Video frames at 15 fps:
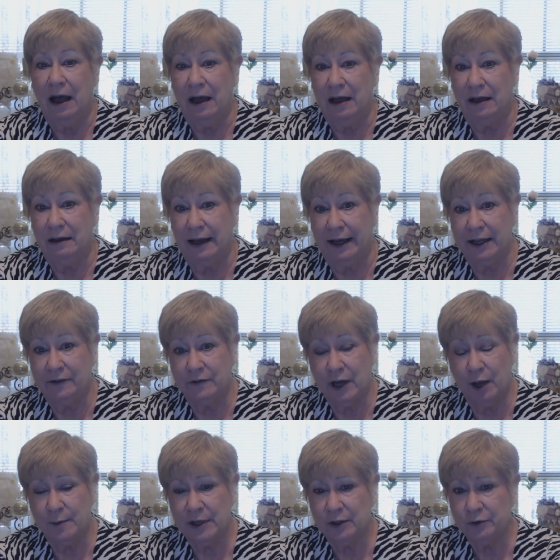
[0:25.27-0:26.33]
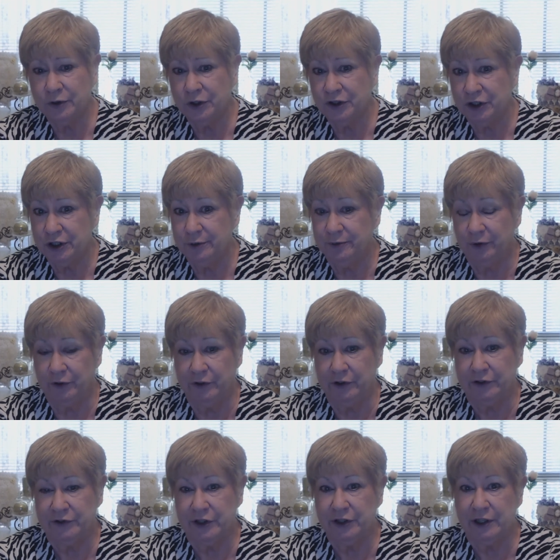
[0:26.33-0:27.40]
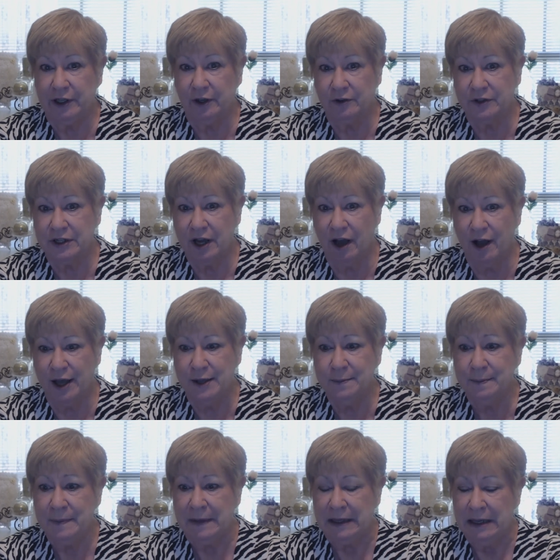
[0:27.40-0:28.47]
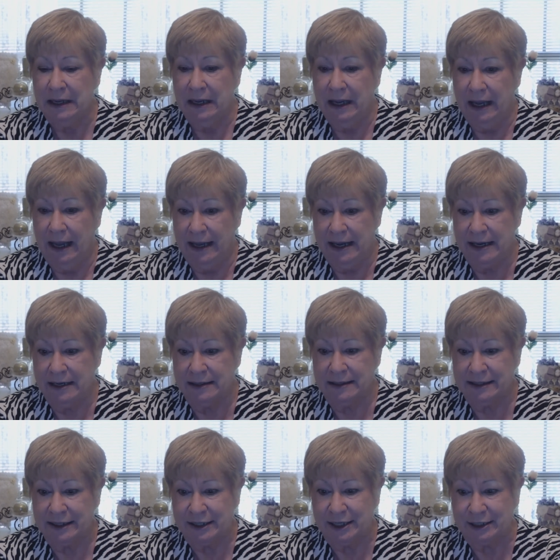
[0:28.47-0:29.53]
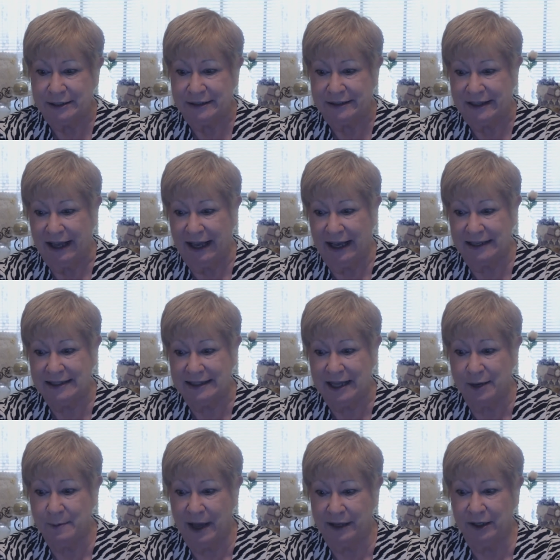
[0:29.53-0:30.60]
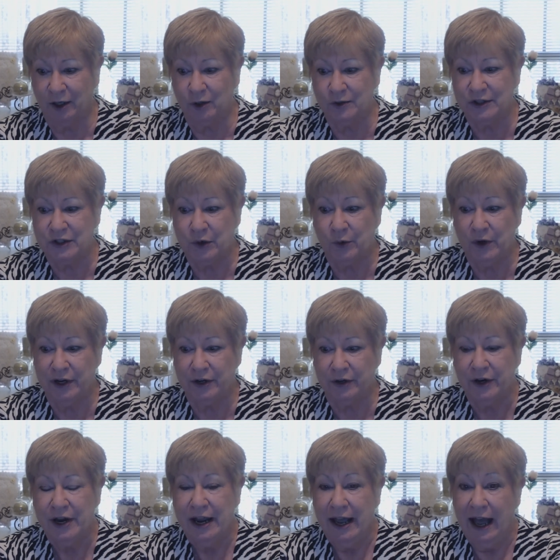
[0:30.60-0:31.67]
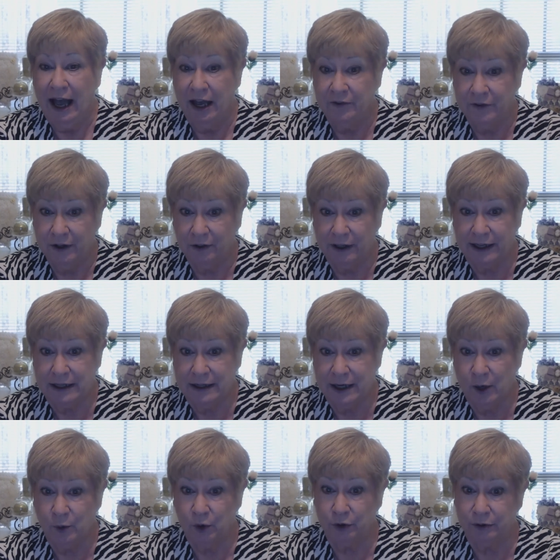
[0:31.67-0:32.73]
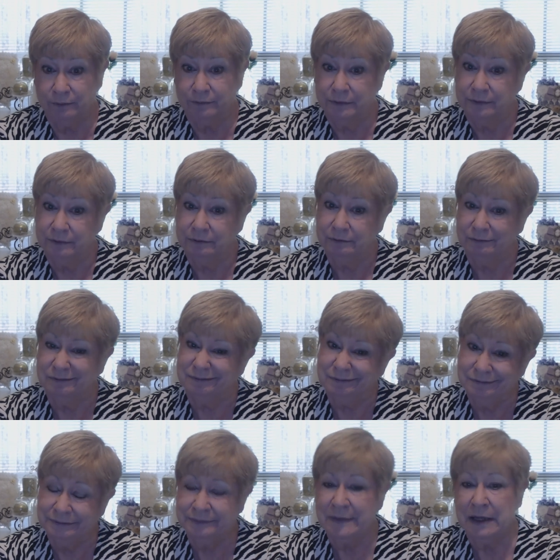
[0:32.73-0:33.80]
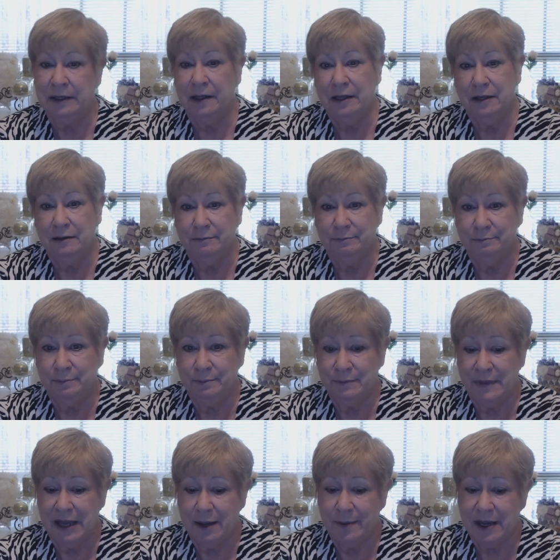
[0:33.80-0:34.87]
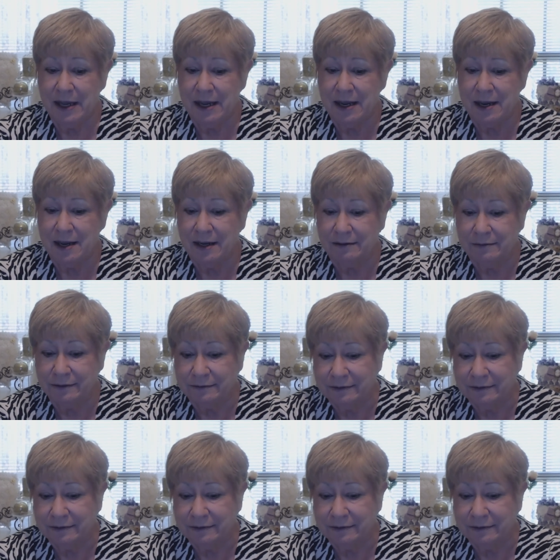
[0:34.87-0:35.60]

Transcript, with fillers: Uh, I have not been on YouTube for a very long time and uh, I set my goals to where I felt like they were hmm, maybe